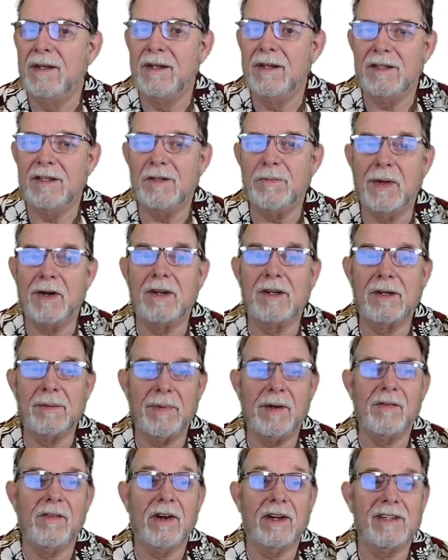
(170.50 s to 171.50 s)
It's better to be
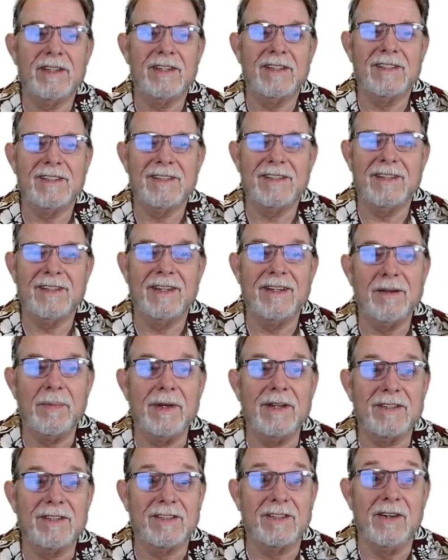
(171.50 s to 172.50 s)
righteous than to be
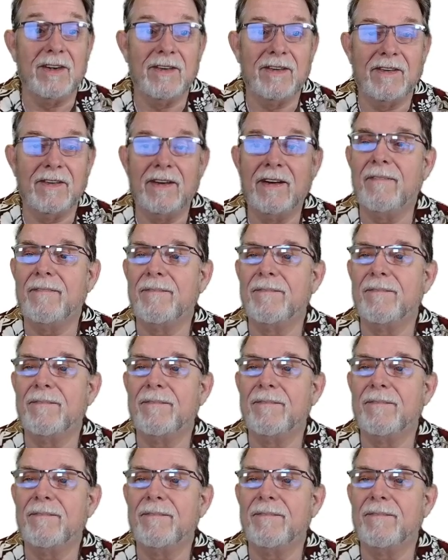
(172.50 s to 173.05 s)
a sinner, right?